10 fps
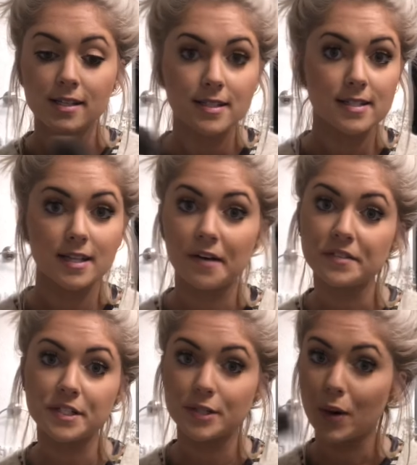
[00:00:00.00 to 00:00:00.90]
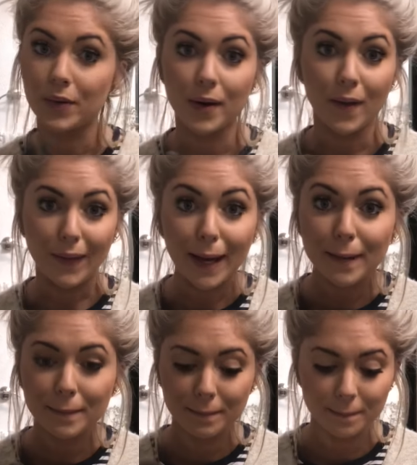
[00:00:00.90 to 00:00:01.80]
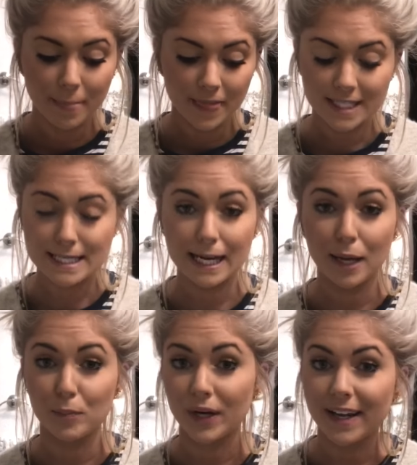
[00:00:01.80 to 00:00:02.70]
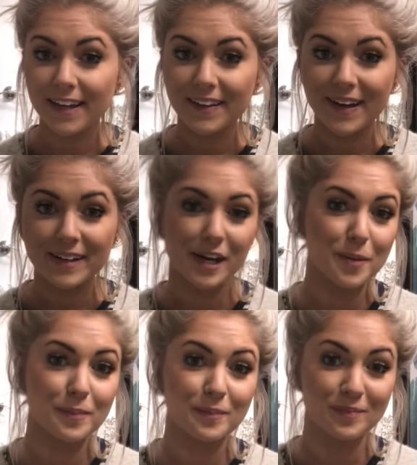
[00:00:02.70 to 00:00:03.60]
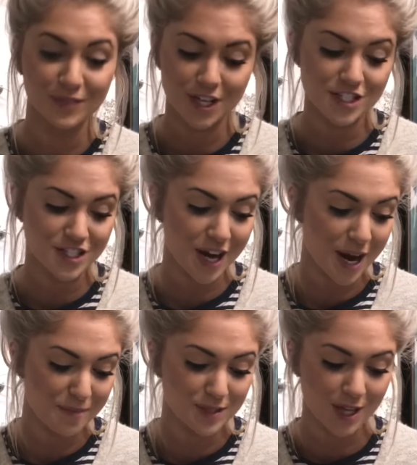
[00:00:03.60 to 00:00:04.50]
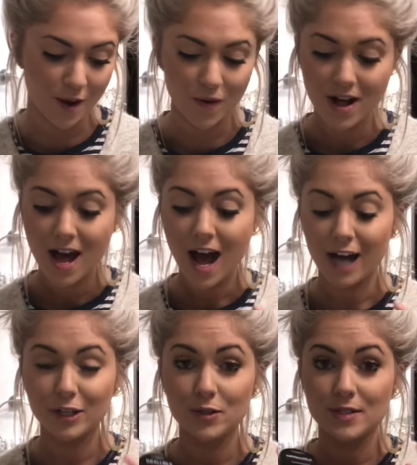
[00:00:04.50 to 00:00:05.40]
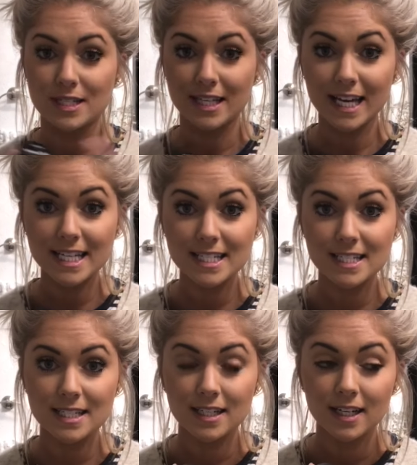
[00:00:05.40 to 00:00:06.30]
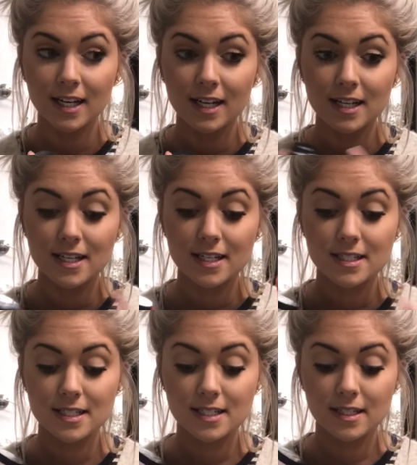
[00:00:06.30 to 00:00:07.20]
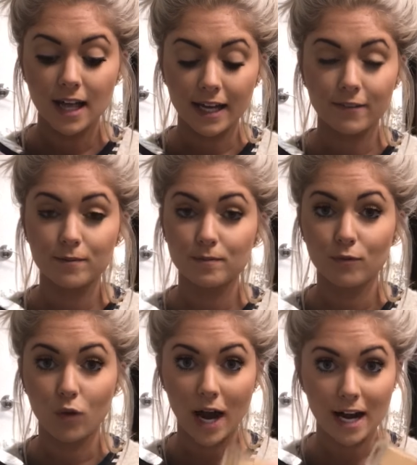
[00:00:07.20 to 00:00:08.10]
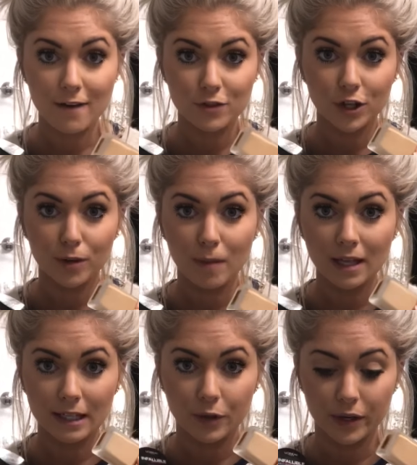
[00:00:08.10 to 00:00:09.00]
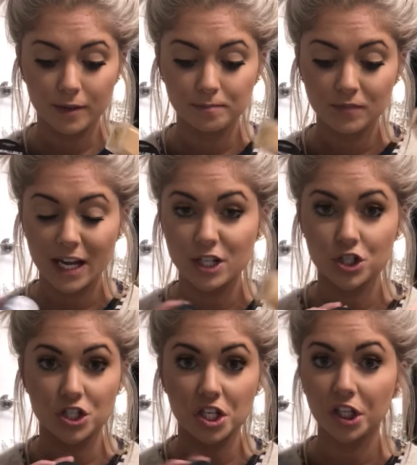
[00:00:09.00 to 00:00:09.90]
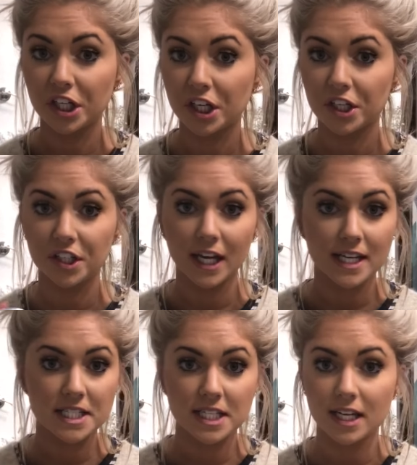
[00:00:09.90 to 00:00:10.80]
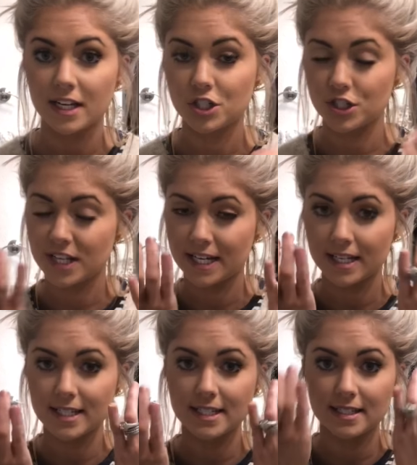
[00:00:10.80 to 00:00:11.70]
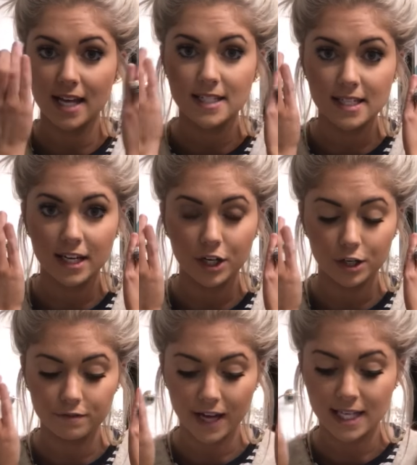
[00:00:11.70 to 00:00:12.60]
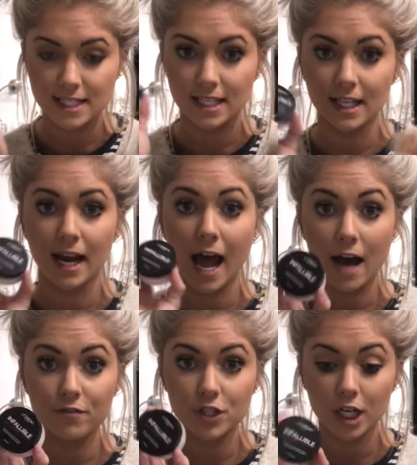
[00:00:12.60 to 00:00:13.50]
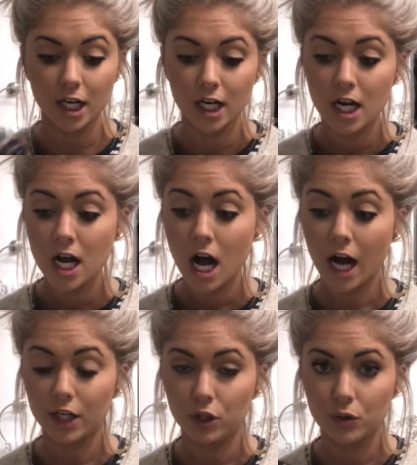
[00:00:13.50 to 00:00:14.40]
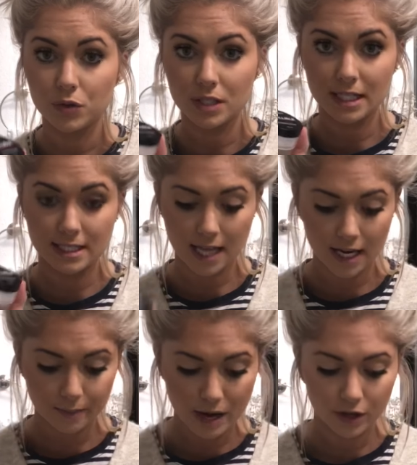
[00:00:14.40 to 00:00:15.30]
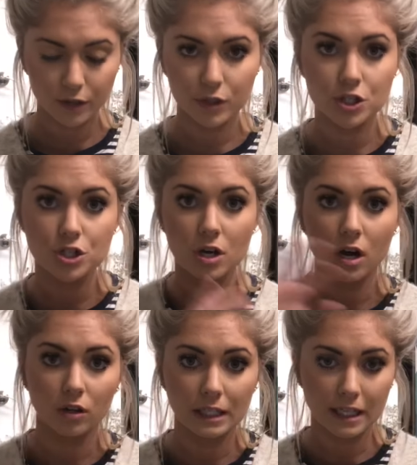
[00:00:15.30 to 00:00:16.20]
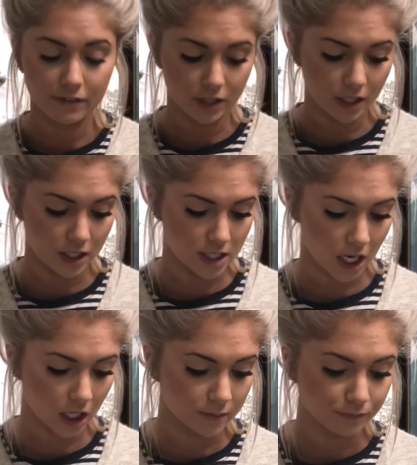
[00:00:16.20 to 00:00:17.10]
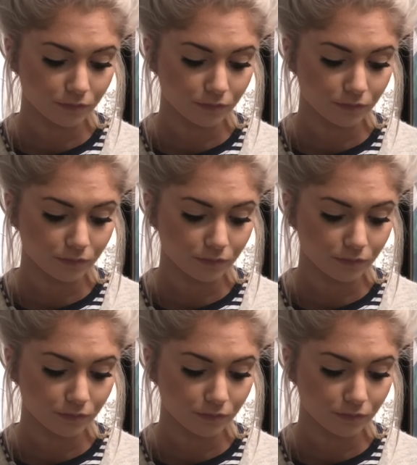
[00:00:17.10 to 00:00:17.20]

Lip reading: stuff to soak it all up because it ain't pretty like come lunchtime. So I use this like right after my liquid, and it's just clear, can't see it, it just like sets it into your face. And then after I use this setting powder, which I'll link everything in a second,